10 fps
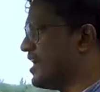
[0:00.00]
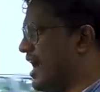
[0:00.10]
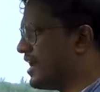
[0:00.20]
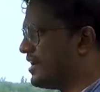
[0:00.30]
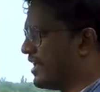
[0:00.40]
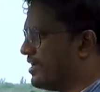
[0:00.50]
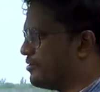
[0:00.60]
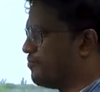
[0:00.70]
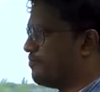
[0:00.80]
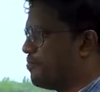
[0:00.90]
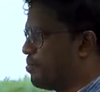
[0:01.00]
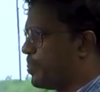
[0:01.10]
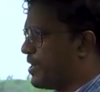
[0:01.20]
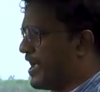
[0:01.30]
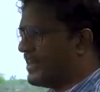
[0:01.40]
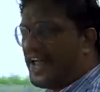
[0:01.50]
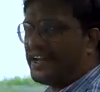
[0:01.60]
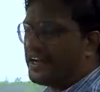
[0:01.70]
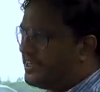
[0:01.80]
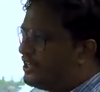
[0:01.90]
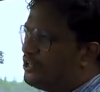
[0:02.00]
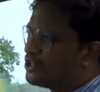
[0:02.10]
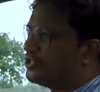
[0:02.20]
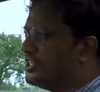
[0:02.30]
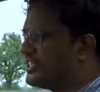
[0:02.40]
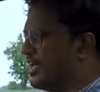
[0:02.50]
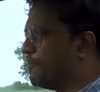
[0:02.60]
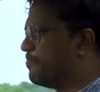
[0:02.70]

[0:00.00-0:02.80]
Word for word: are like and that continues to this day.